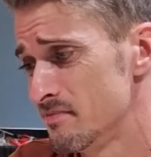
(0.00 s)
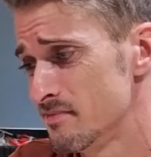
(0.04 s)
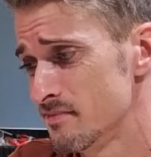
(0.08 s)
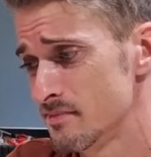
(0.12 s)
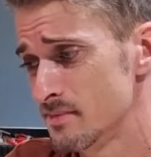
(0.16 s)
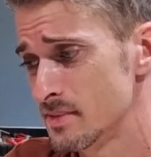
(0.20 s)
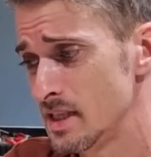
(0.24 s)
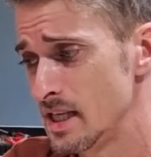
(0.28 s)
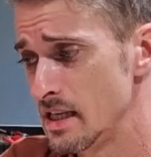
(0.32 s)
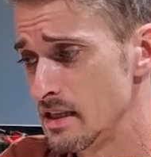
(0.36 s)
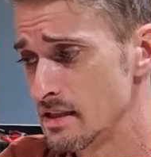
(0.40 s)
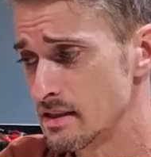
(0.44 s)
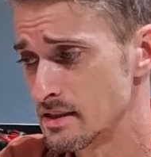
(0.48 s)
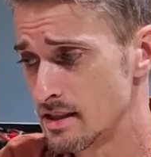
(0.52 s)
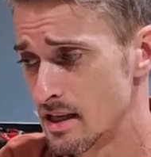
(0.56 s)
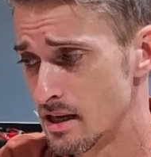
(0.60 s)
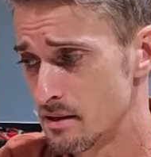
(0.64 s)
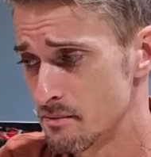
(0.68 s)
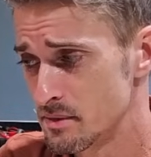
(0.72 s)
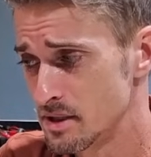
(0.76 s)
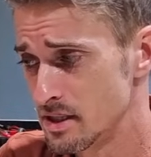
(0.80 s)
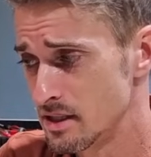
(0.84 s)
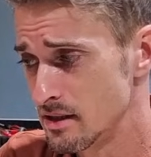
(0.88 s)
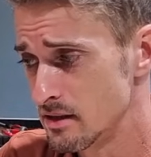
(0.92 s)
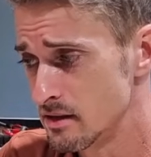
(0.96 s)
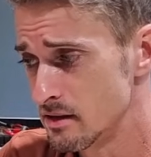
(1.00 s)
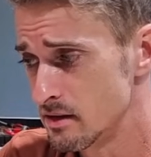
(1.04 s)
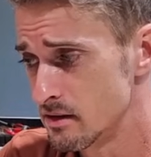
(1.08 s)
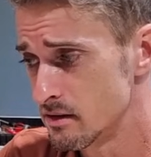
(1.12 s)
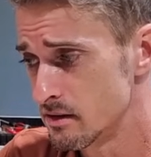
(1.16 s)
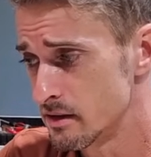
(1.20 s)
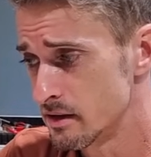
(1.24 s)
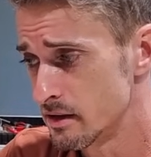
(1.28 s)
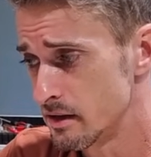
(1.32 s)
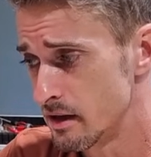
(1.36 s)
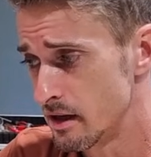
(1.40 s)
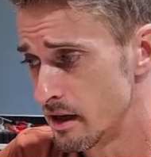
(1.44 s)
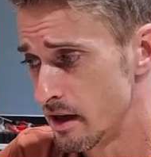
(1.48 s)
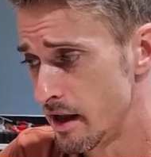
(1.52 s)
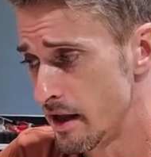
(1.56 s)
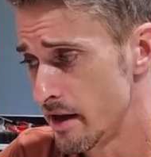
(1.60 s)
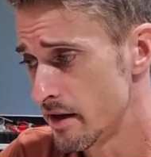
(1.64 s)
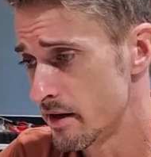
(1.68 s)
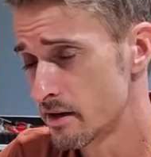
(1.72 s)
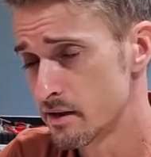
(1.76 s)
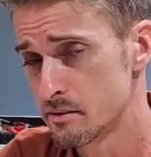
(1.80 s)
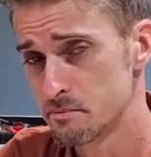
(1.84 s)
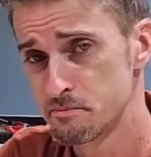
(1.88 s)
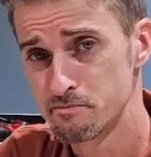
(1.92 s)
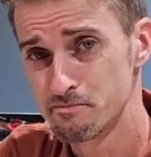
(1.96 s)
it's something
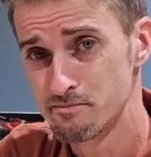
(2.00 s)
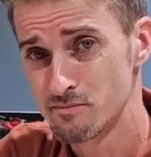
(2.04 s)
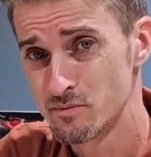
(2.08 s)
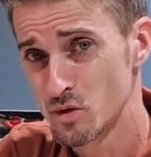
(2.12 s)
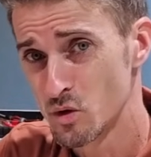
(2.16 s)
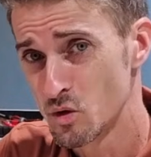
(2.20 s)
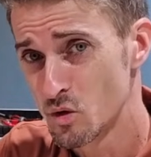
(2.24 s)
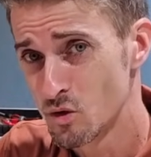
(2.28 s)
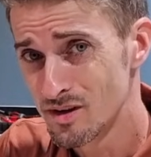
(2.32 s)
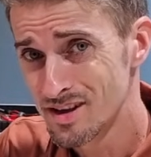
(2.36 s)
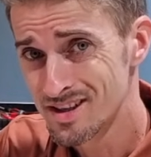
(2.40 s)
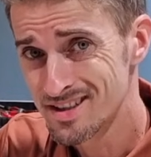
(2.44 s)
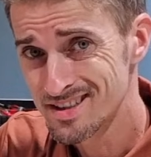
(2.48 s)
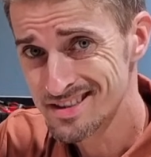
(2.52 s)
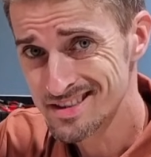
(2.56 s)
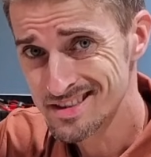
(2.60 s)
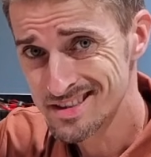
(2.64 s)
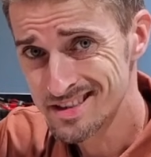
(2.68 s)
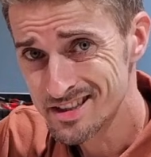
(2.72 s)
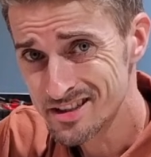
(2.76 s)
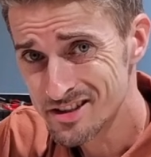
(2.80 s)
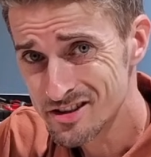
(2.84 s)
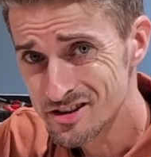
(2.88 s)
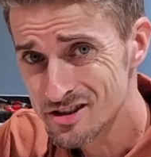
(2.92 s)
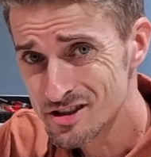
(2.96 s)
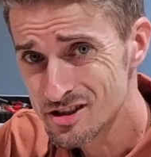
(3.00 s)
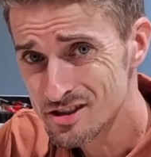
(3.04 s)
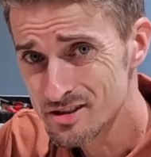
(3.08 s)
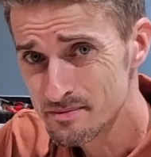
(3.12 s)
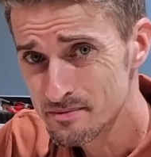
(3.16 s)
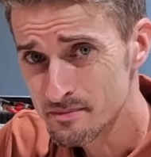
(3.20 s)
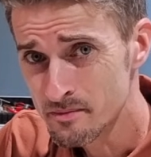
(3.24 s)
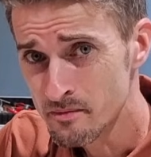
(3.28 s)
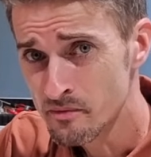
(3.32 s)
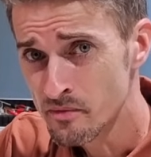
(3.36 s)
like a Google search,